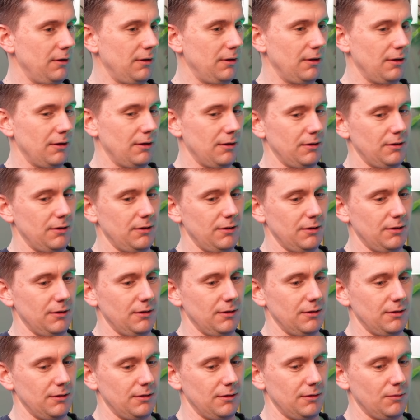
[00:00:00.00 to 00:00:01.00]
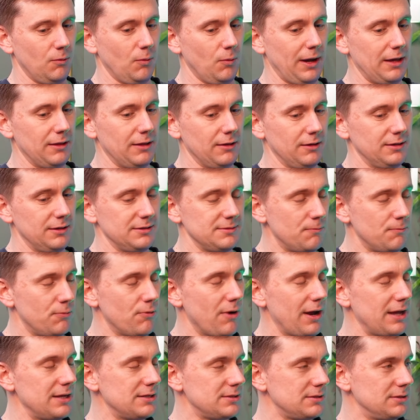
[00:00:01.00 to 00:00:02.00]
a way that is
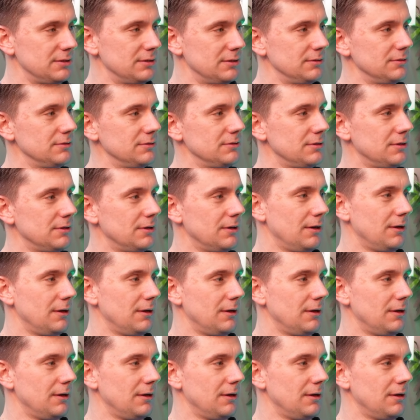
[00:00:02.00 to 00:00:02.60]
embraced and